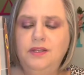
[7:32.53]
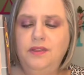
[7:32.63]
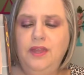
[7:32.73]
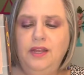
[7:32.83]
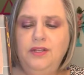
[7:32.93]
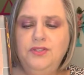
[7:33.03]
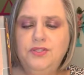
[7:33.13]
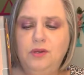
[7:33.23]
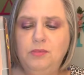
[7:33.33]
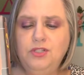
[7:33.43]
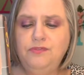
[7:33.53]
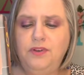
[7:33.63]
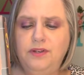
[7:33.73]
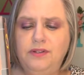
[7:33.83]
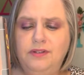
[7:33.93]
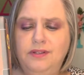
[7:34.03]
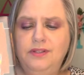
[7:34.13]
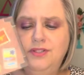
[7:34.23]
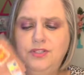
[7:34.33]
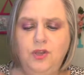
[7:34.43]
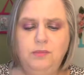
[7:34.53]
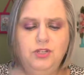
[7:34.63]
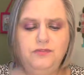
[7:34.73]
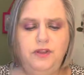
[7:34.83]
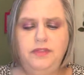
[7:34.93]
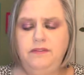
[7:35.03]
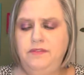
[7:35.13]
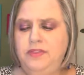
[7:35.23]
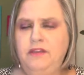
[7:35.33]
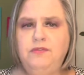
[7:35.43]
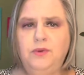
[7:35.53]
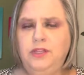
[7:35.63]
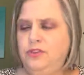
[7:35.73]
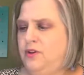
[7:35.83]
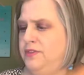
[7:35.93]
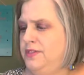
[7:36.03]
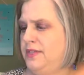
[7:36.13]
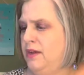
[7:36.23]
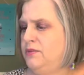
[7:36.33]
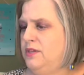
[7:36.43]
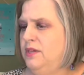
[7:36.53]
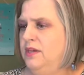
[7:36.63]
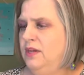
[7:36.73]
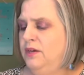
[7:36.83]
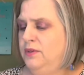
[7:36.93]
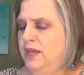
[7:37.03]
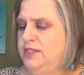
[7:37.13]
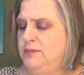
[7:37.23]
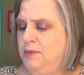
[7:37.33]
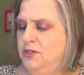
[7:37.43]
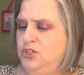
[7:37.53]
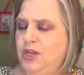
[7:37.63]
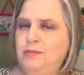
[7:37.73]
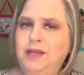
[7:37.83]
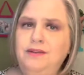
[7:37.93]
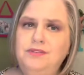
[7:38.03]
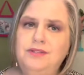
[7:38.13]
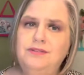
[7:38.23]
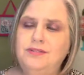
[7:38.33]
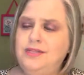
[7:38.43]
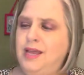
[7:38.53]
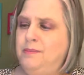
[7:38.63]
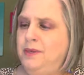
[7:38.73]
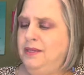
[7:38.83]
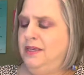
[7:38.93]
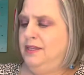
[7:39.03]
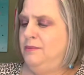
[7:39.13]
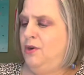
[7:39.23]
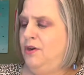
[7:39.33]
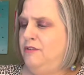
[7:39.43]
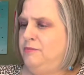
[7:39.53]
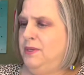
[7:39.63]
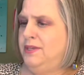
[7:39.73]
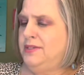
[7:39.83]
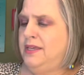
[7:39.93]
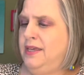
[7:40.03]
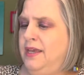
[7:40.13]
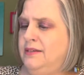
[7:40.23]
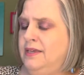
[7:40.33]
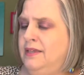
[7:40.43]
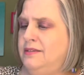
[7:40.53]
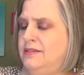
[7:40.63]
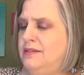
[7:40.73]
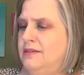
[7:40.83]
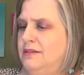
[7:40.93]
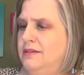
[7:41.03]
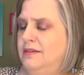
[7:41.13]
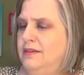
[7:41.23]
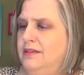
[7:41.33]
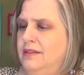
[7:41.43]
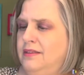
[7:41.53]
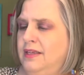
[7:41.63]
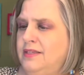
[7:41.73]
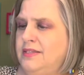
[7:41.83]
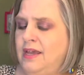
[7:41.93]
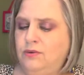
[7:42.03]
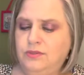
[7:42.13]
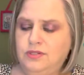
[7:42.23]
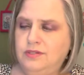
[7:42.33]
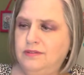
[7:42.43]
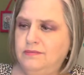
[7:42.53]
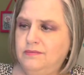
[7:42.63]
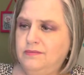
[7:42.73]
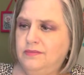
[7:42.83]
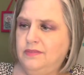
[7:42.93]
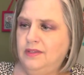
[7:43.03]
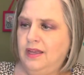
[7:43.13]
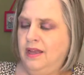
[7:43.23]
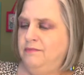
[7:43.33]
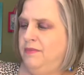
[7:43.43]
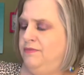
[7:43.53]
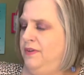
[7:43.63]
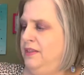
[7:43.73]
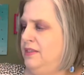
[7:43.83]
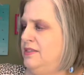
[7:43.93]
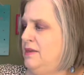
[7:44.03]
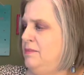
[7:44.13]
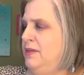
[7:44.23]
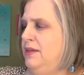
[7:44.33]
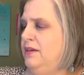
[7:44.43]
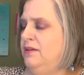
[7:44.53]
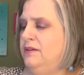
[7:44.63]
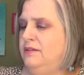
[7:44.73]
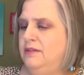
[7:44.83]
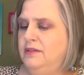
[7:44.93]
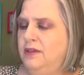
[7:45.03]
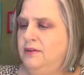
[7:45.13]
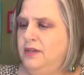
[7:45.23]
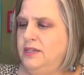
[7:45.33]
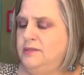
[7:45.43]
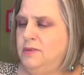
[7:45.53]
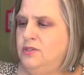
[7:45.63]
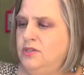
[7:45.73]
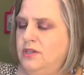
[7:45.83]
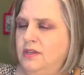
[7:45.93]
That is so much fun. So much fun. They've really thought this out. Okay, Smudge, I might have to stop and get him off because I can't get things out. I'm feeling something here. Okay, Smudge.